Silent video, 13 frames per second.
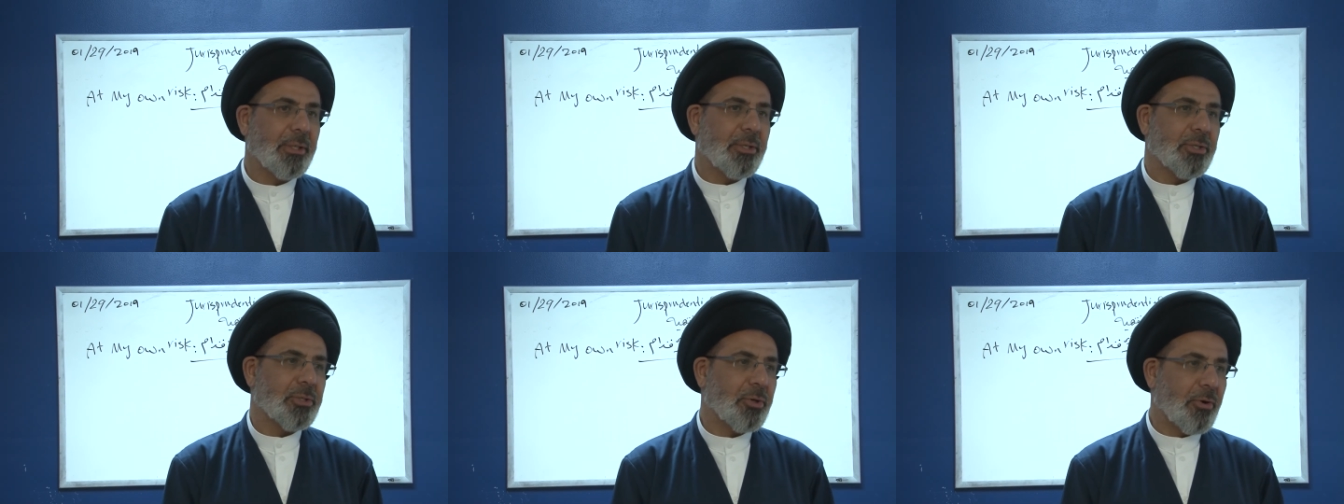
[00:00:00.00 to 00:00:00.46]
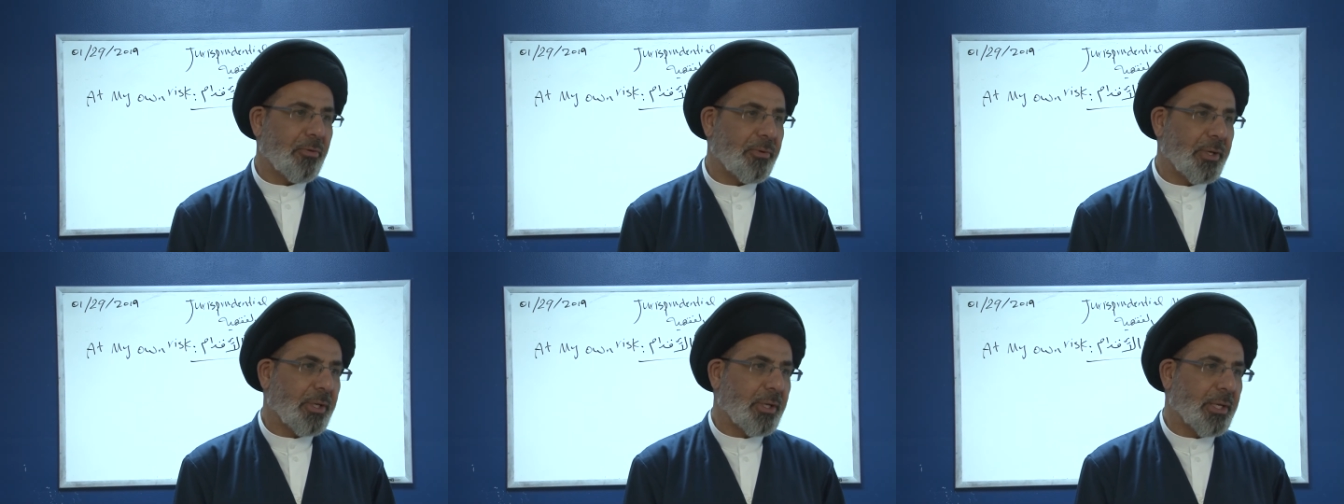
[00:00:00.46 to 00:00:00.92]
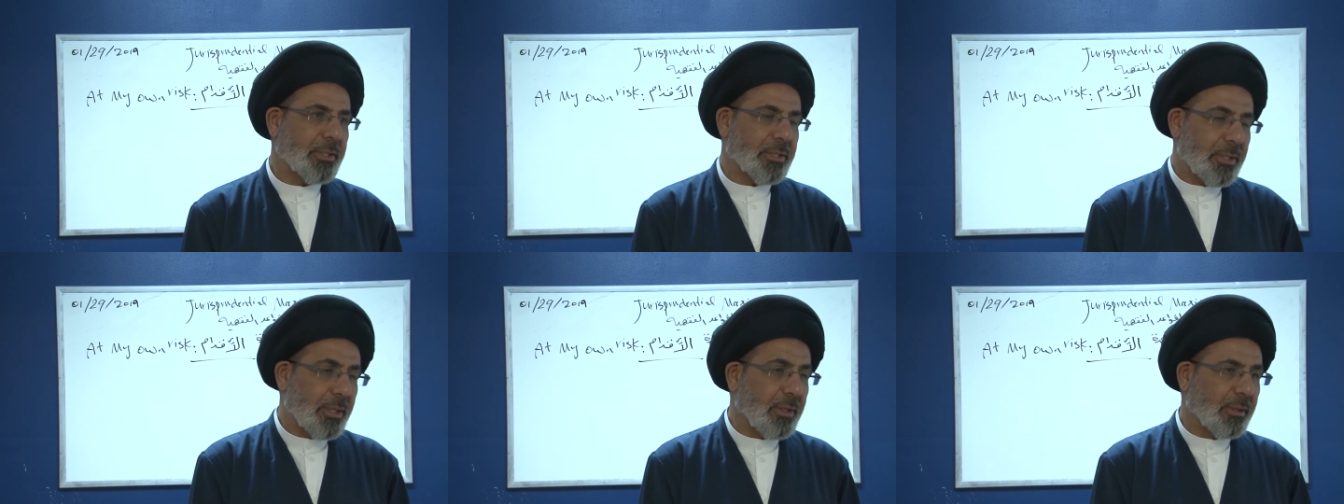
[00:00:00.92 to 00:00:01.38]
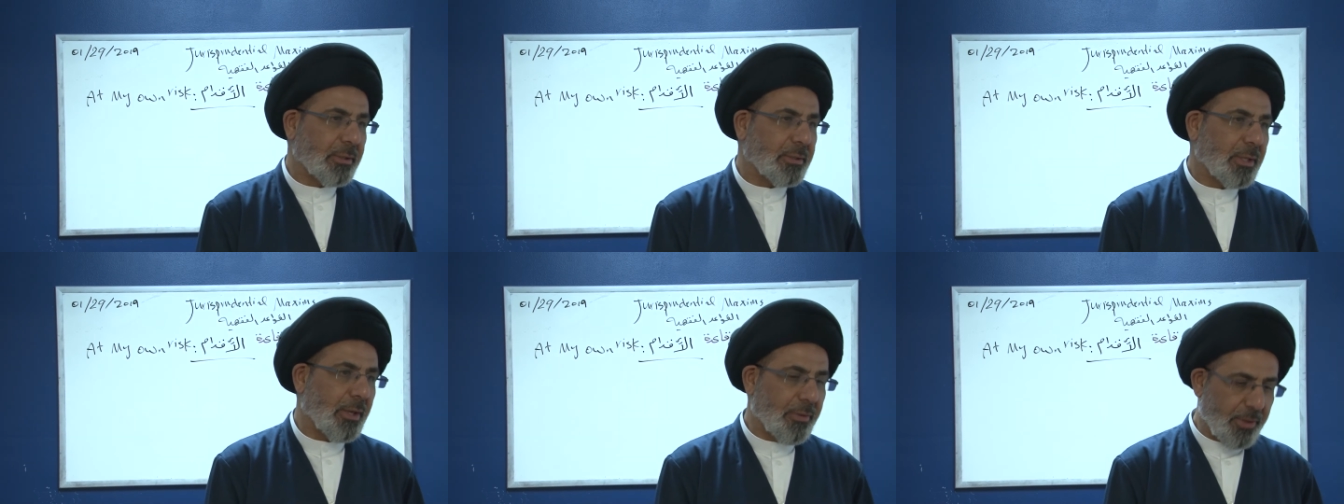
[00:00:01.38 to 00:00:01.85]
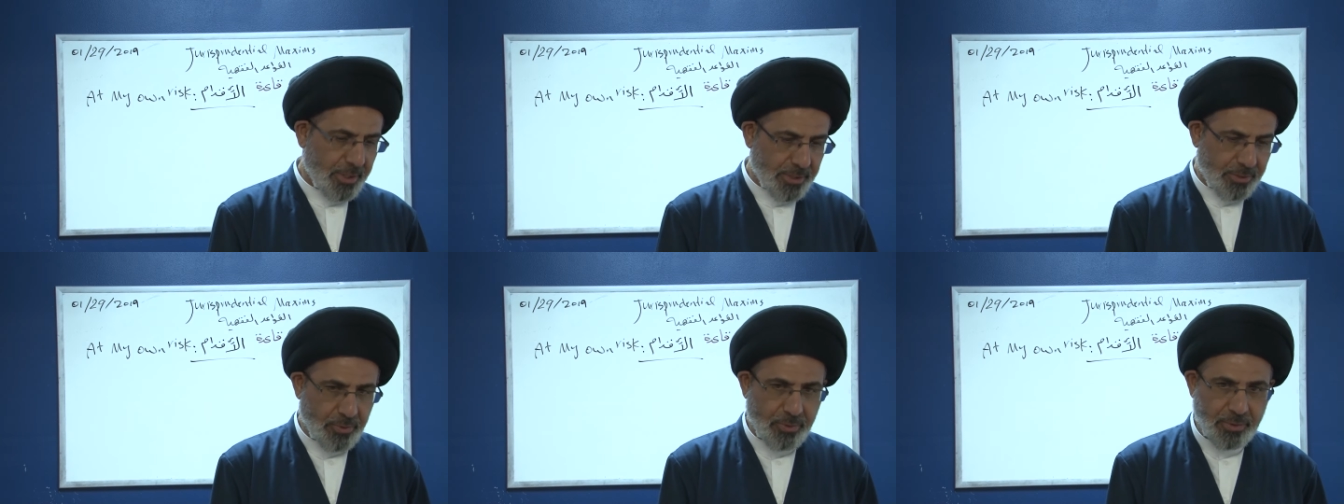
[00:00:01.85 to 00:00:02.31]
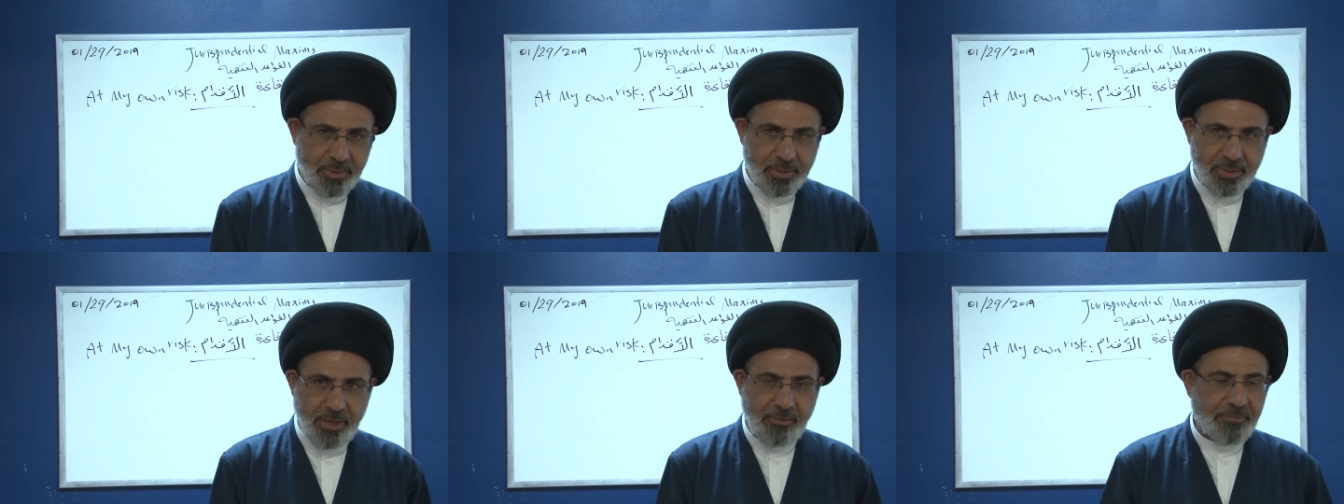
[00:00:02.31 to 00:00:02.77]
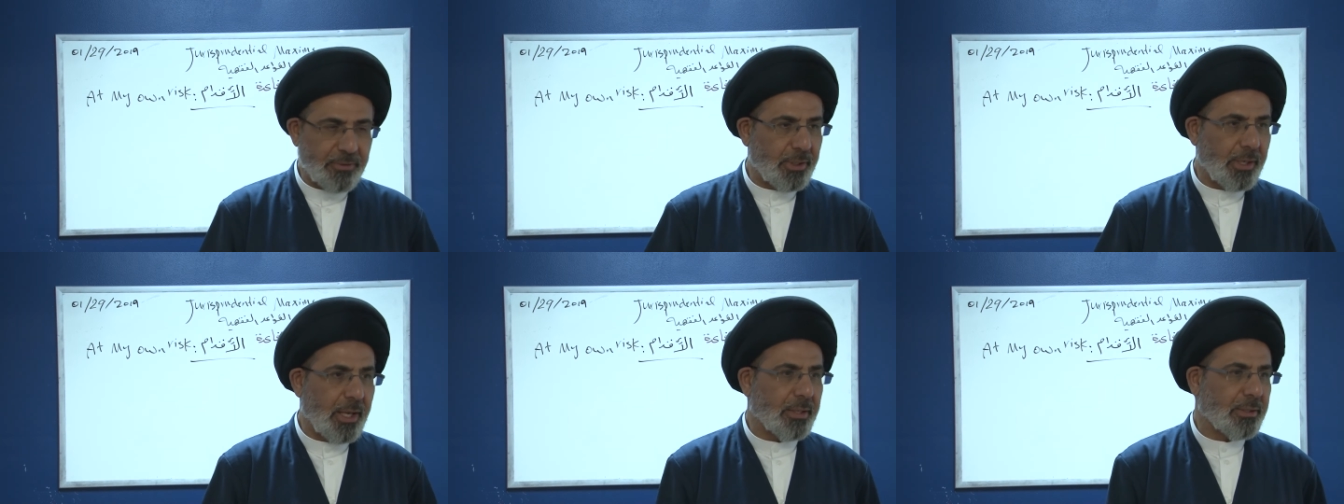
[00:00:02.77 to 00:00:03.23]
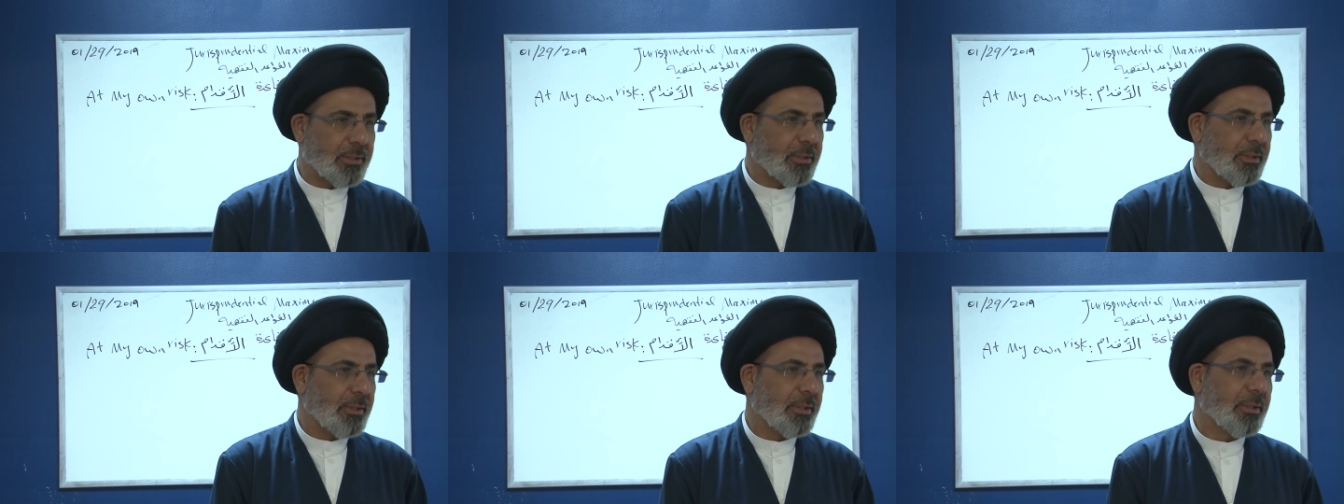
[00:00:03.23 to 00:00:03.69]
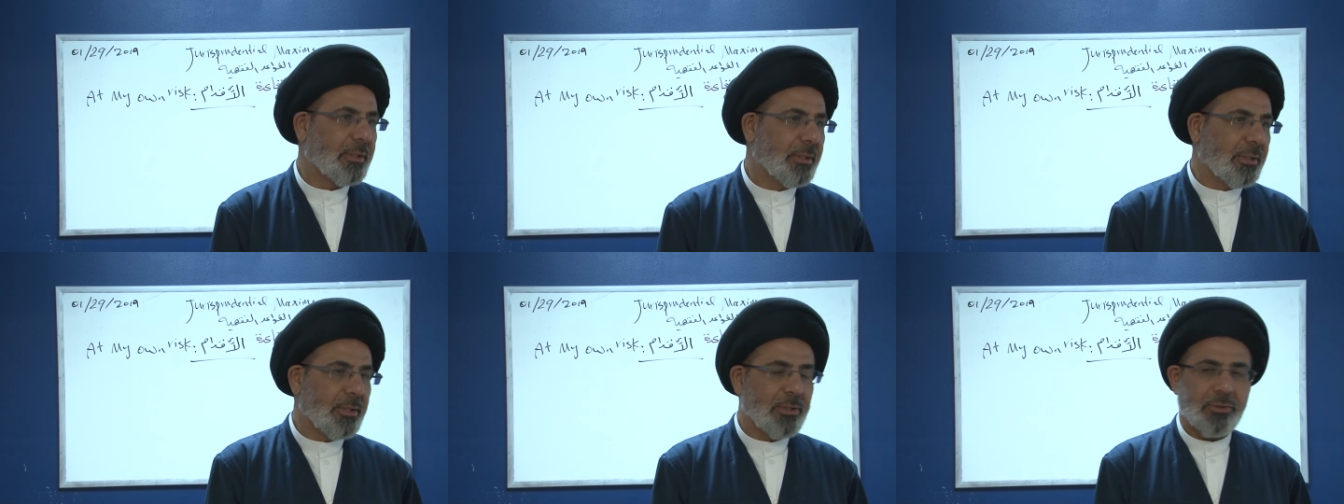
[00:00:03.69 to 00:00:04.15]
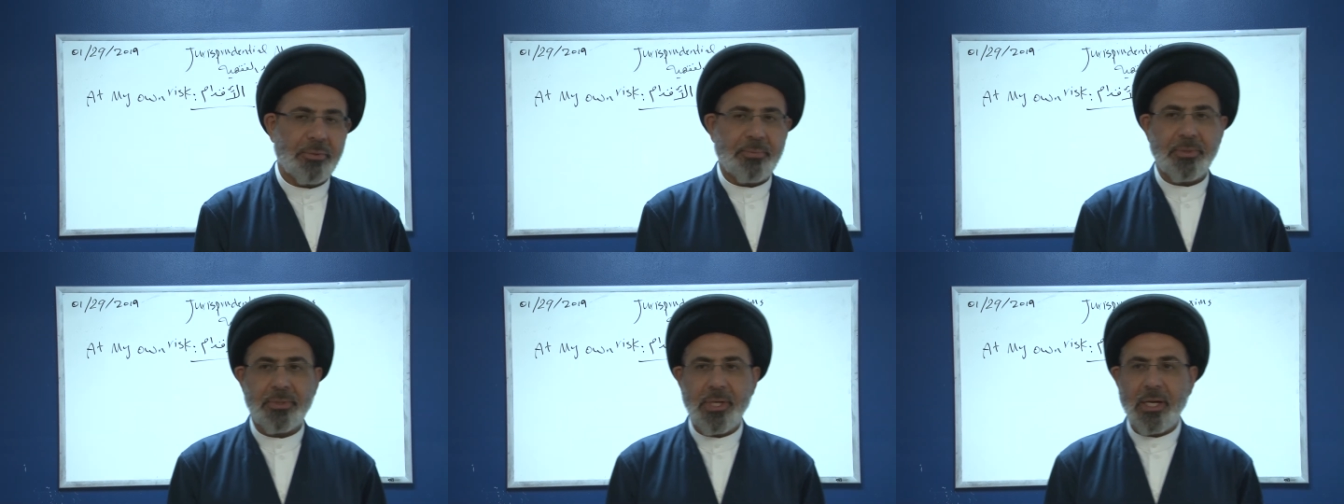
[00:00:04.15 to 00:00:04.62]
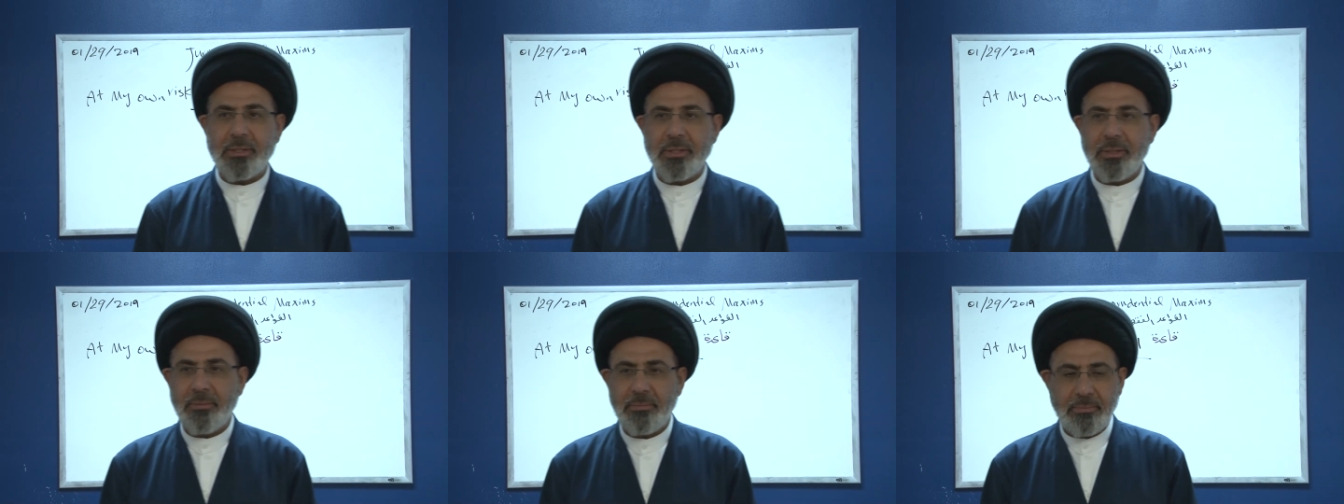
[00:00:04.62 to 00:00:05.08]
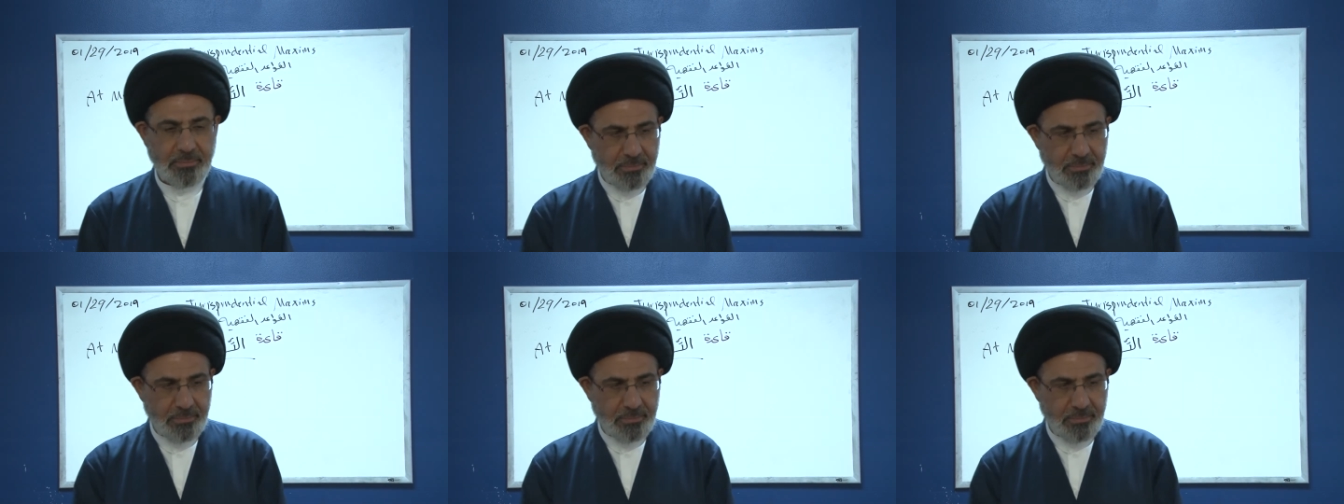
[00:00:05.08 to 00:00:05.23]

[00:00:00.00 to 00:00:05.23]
So if he gets killed and there is no safety net to protect him,